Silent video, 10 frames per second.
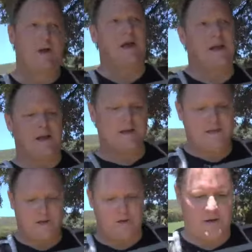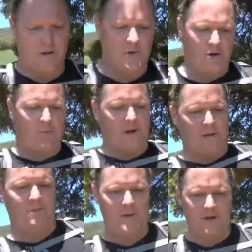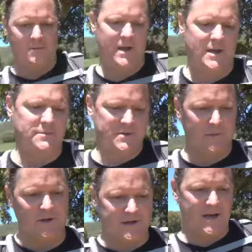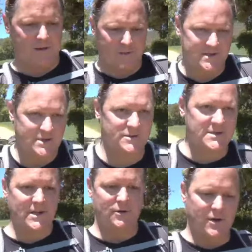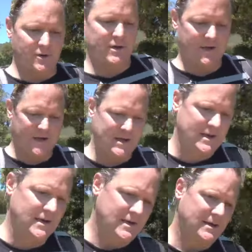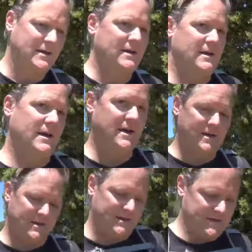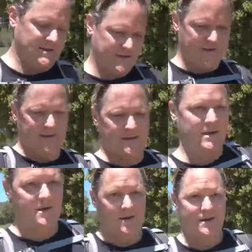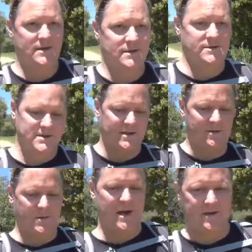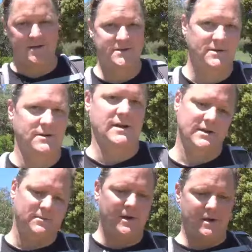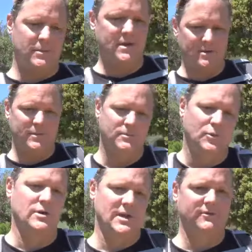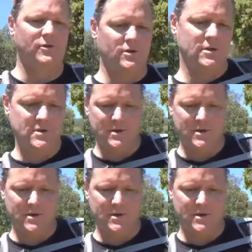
Man, so I'm hoping I'm gonna make up some good time, because that was slow going, and it looks like the path is starting to become a little bit more level,